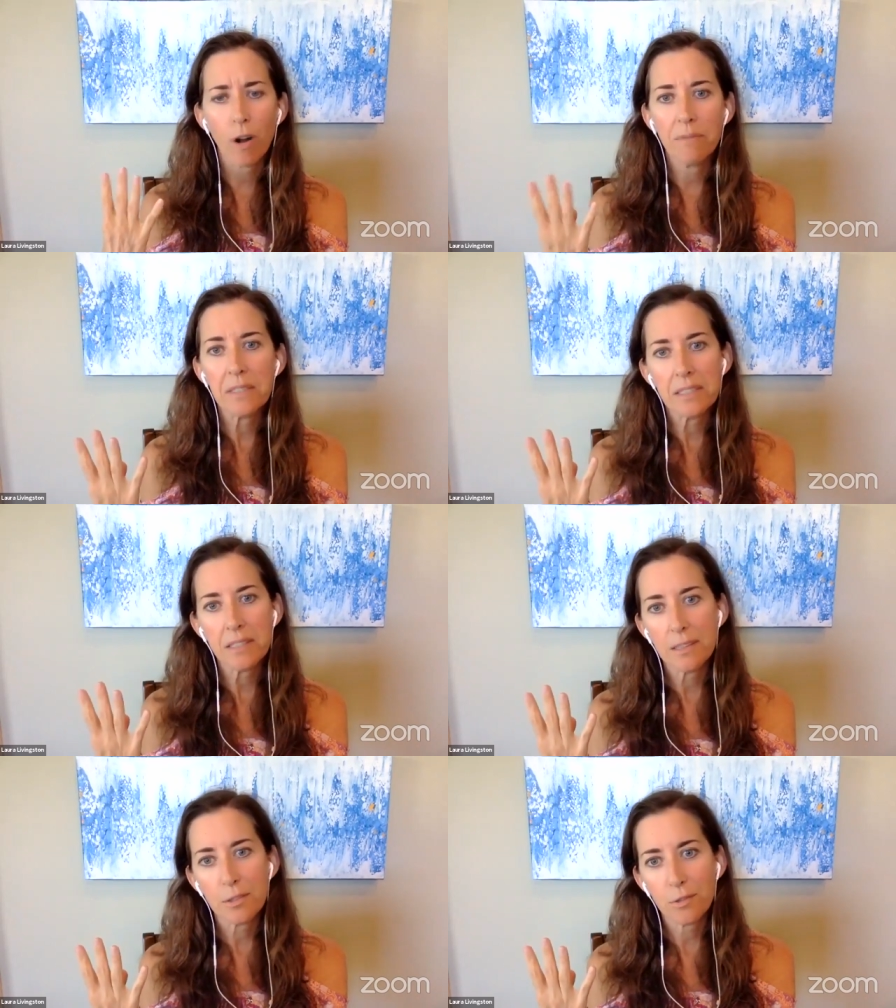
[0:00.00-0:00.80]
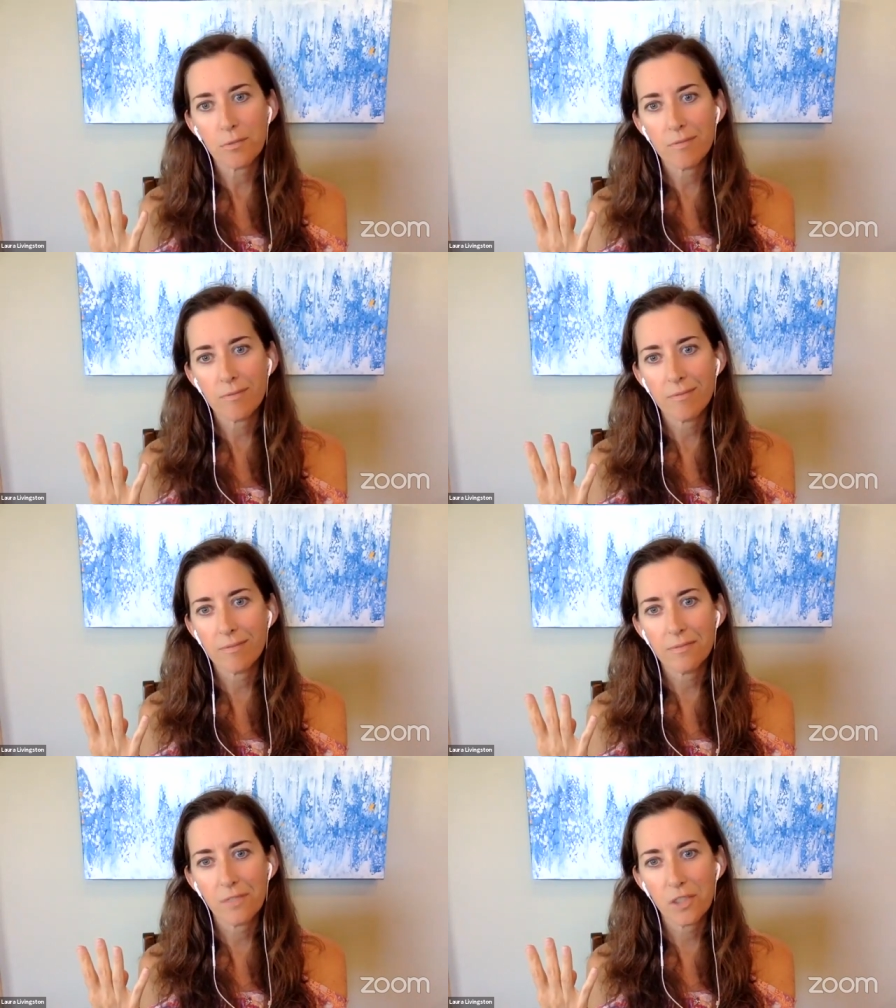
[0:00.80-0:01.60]
obviously these are
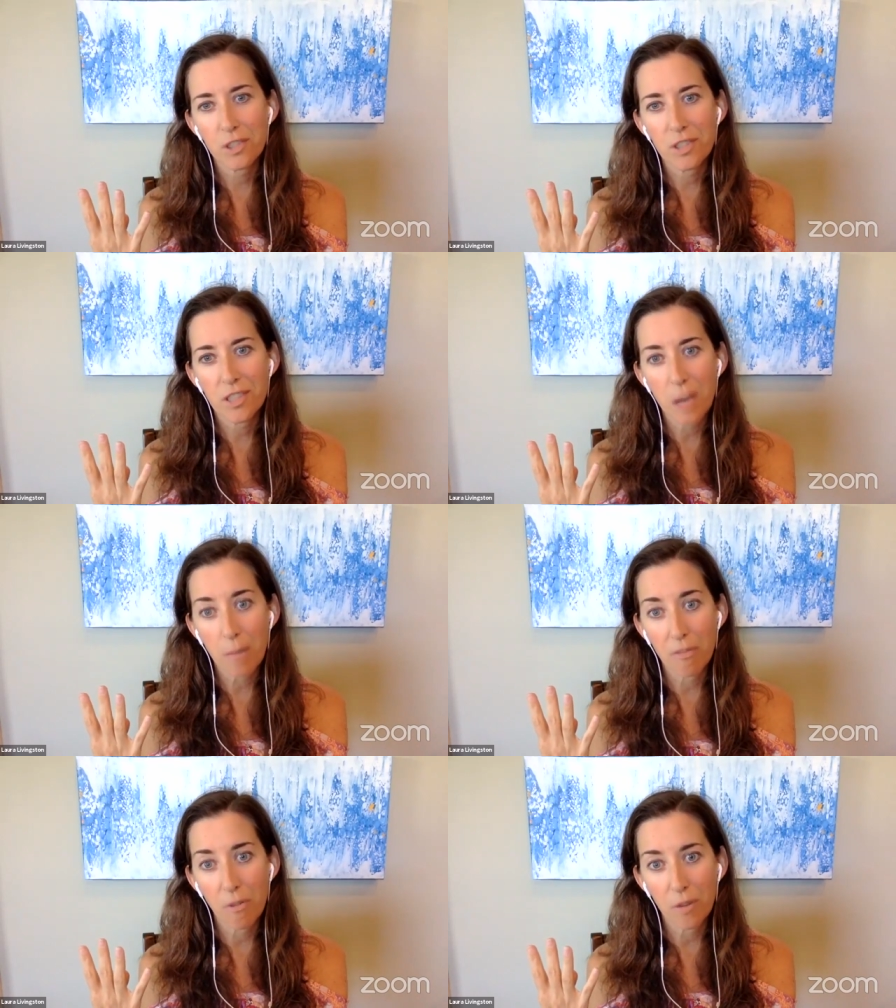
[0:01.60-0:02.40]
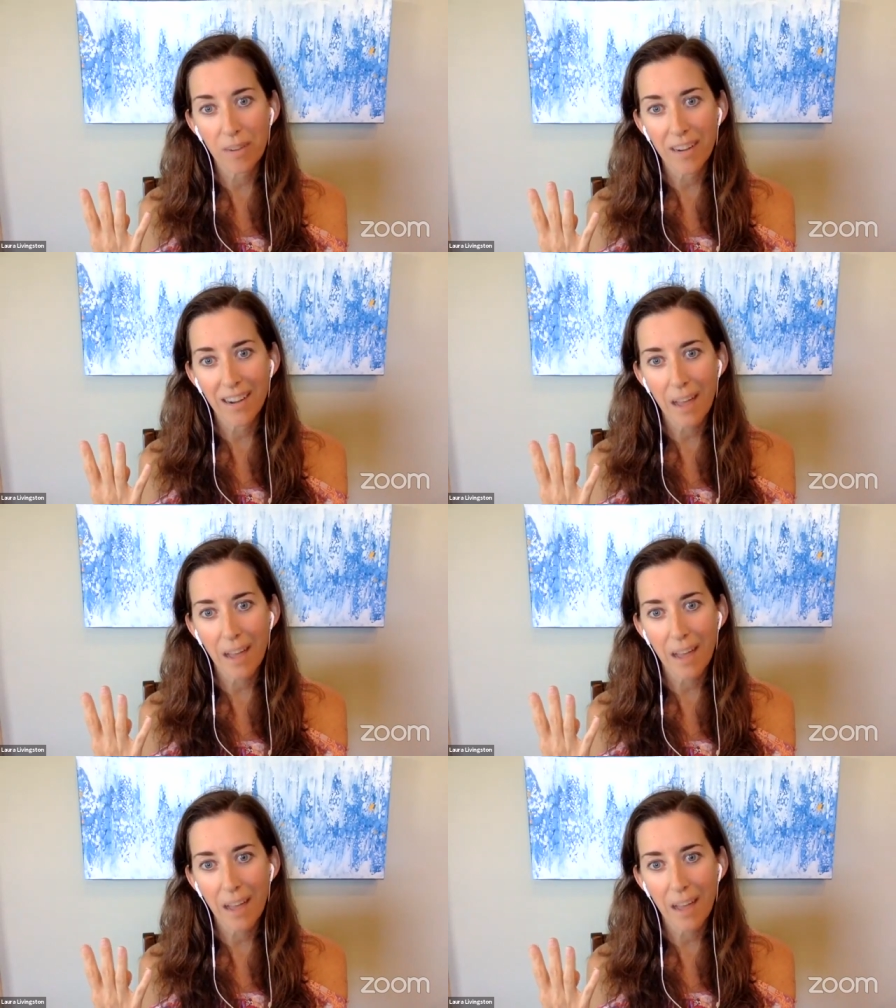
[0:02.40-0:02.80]
just the top four, right?